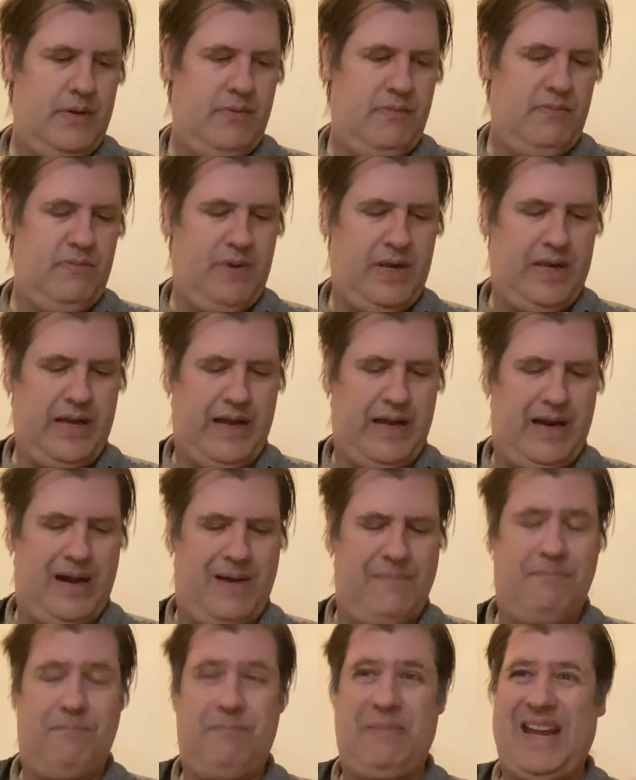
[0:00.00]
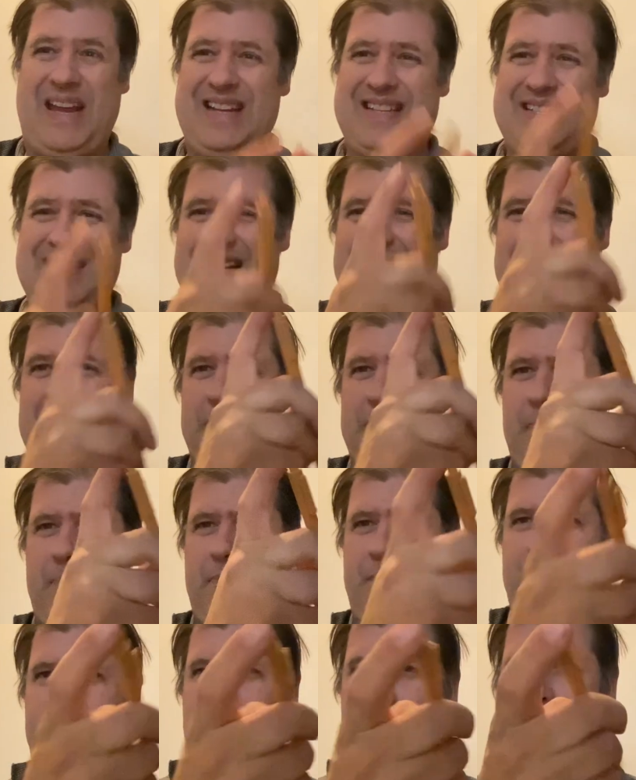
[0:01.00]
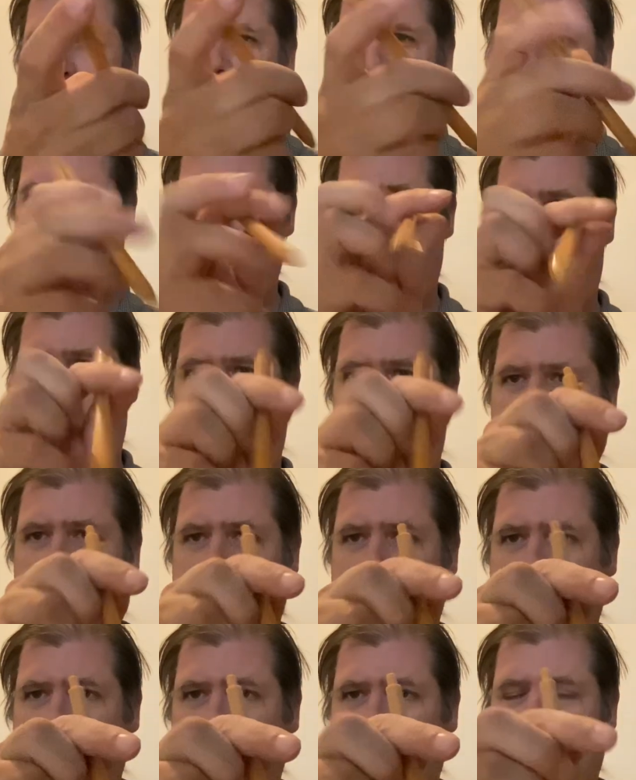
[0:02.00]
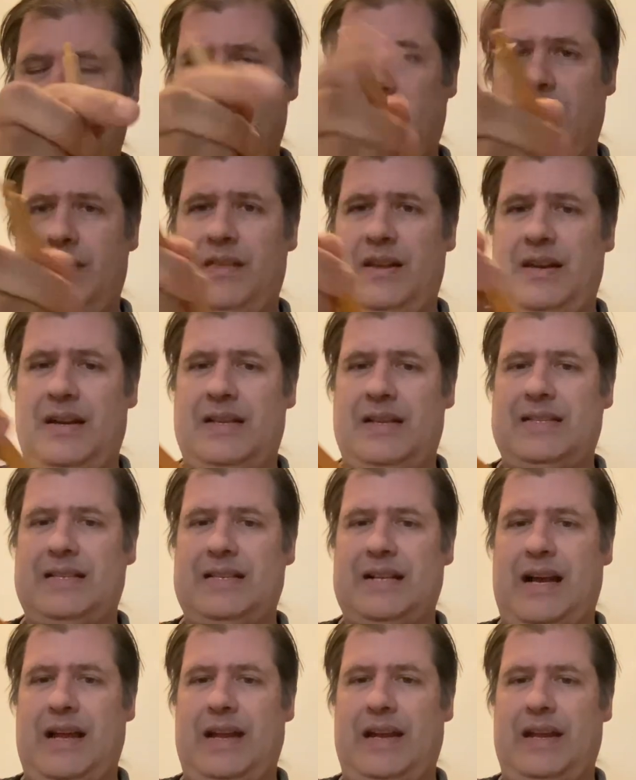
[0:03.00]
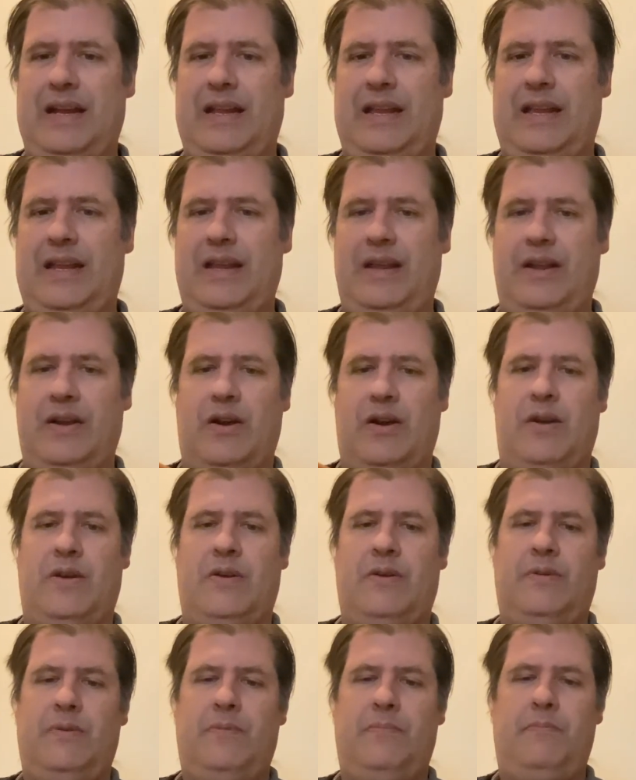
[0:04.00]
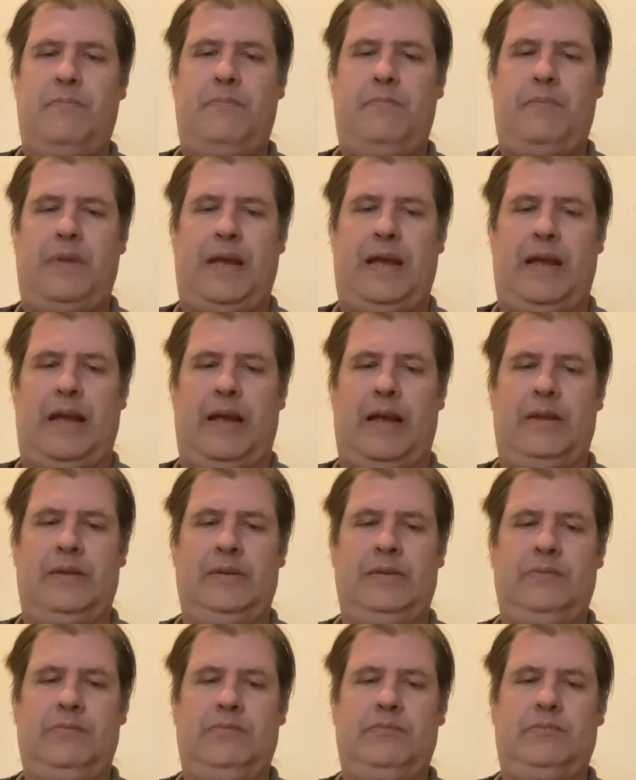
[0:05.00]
We got a basic brown, nothing exciting here, pen.